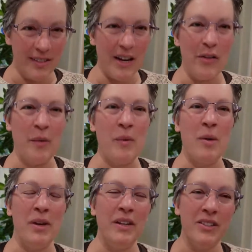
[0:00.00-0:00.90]
how I'm
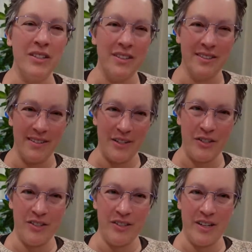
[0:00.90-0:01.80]
coming to this
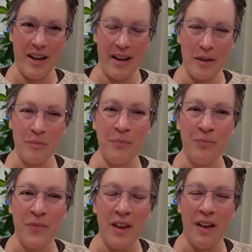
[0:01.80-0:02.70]
session today.
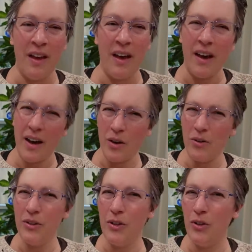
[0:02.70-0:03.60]
How
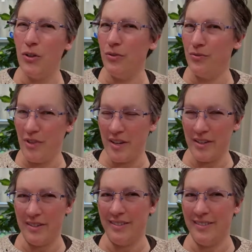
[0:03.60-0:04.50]
do you
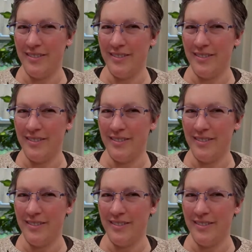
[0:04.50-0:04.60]
feel